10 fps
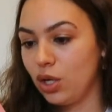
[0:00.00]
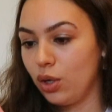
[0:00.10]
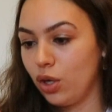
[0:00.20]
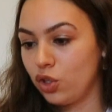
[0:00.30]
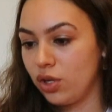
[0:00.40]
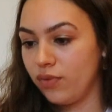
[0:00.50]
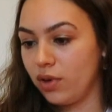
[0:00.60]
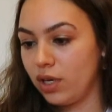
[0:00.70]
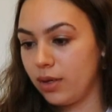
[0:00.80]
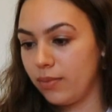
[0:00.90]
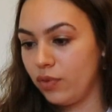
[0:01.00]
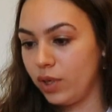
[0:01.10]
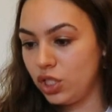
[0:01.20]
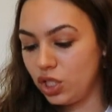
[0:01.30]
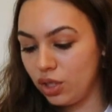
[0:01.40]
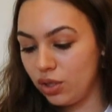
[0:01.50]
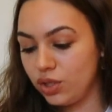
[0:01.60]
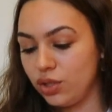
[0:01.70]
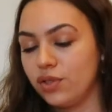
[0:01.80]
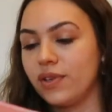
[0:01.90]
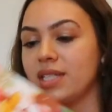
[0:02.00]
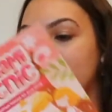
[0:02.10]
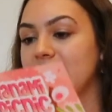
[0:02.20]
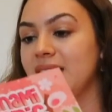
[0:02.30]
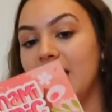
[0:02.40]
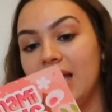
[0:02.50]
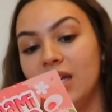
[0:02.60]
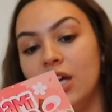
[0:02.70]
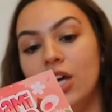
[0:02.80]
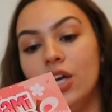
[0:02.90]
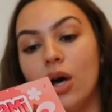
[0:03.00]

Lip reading: TokyoTreat Volume 42, June 2019.